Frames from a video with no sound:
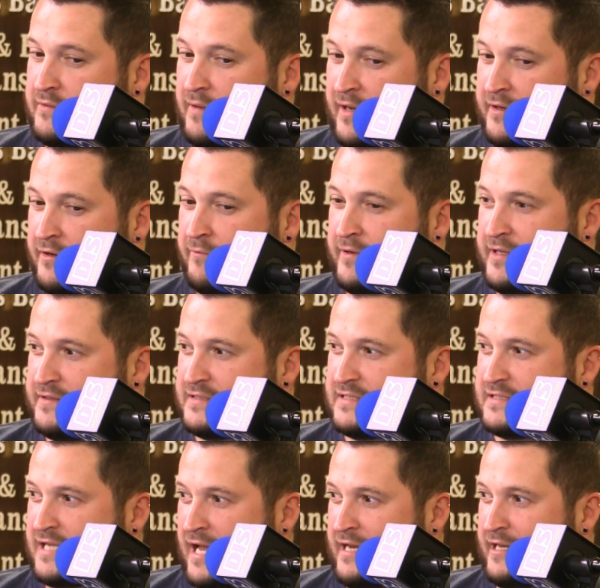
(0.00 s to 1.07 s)
I know we
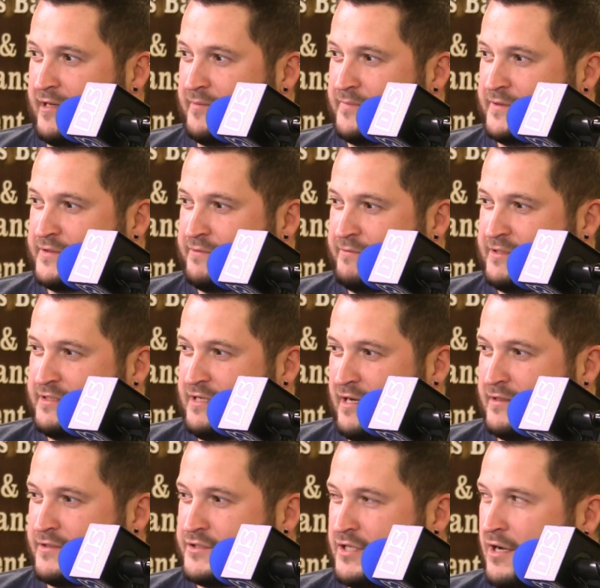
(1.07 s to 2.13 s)
said it, but did we
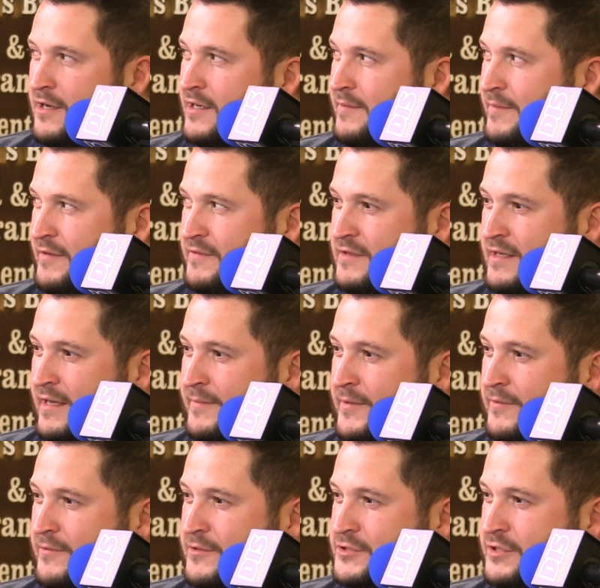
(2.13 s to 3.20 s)
not talk about the
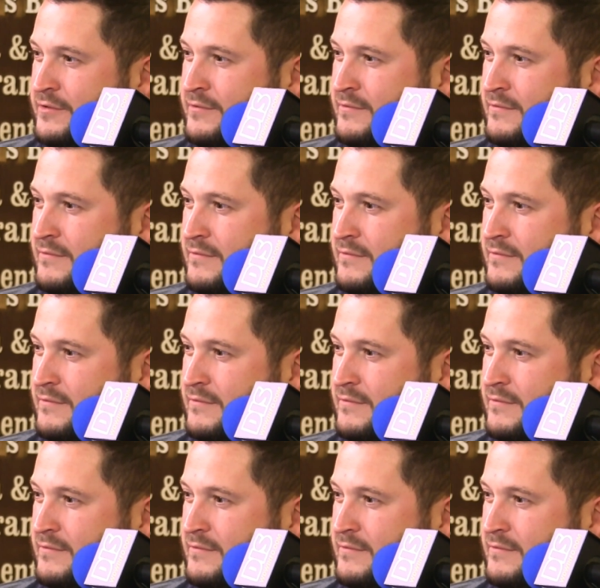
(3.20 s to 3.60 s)
Diamond Horseshoe?